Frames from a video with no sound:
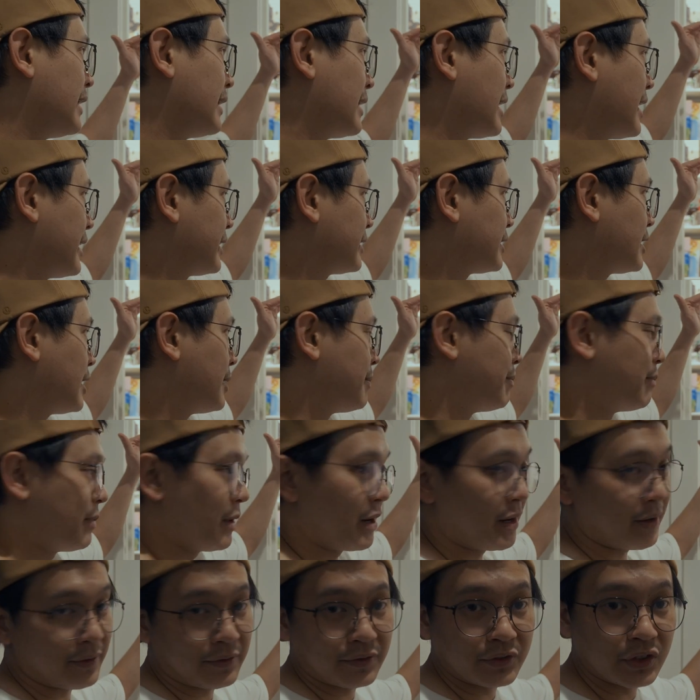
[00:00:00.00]
light
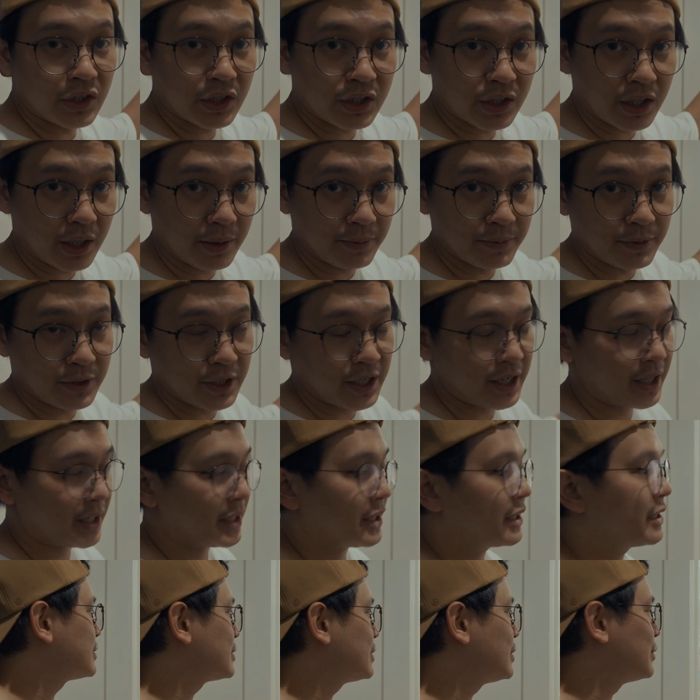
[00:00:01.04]
above the
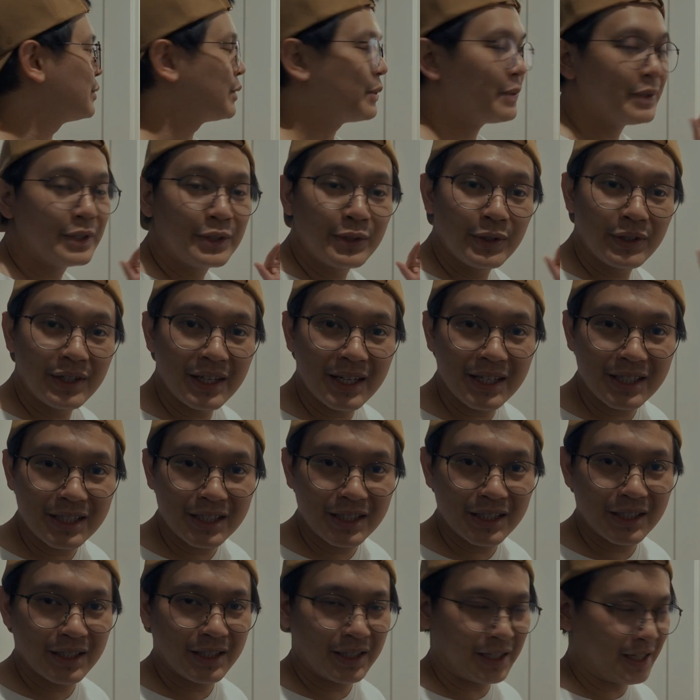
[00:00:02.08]
subject. So we will do
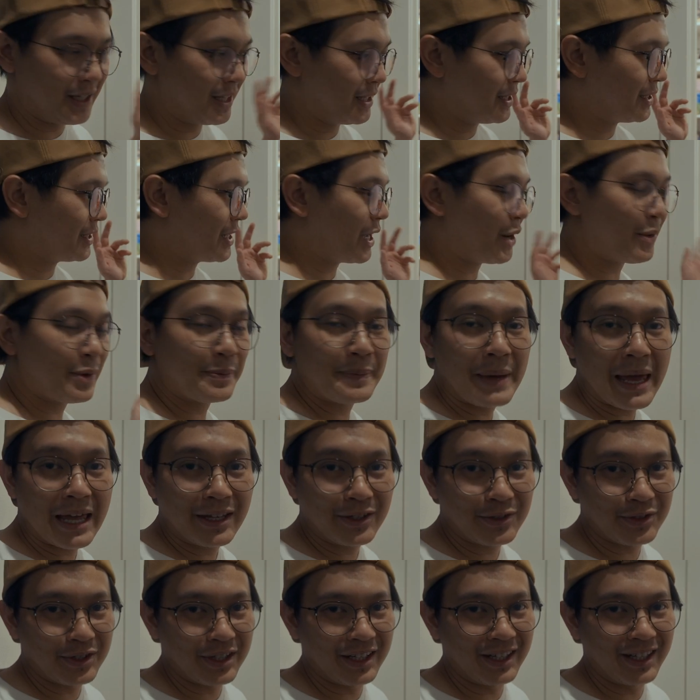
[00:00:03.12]
this in our
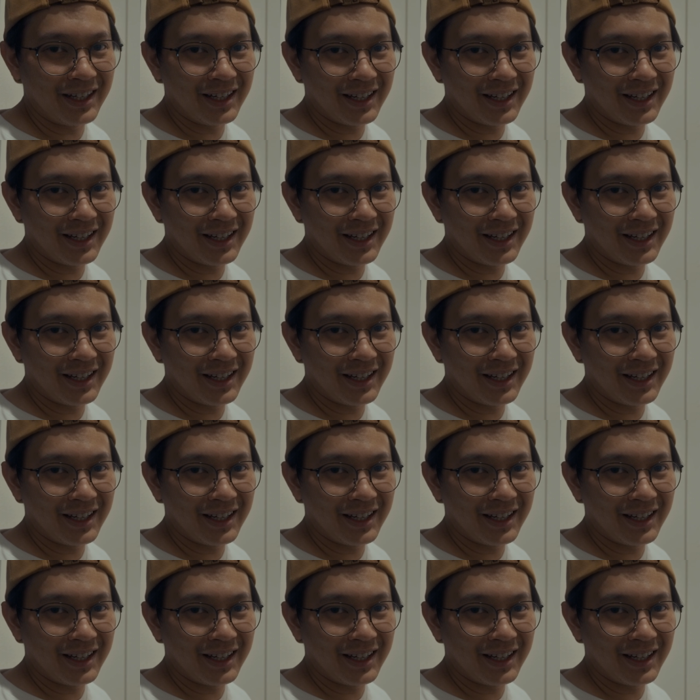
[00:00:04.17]
pantry.